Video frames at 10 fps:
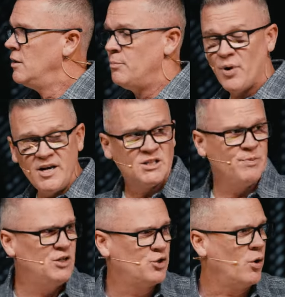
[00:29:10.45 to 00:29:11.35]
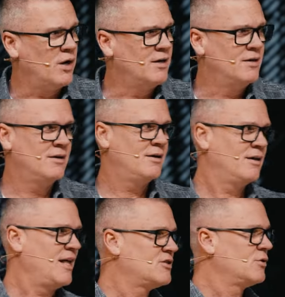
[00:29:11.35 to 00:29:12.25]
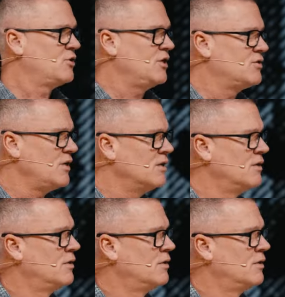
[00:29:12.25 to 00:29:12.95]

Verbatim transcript: brings me joy. That's so cheesy.